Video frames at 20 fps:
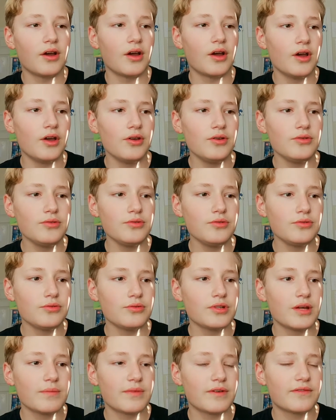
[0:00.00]

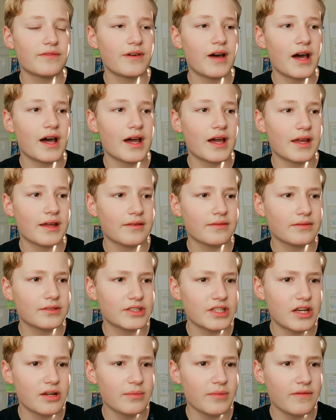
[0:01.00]
Ooh, number five.
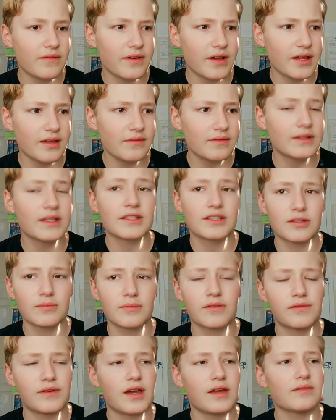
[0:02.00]
Is it number five? That's
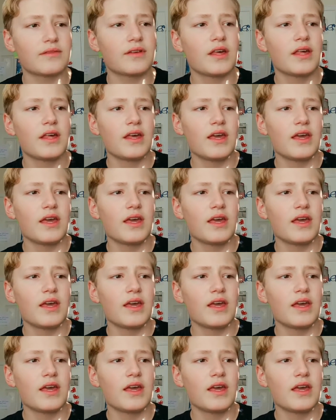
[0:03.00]
number five.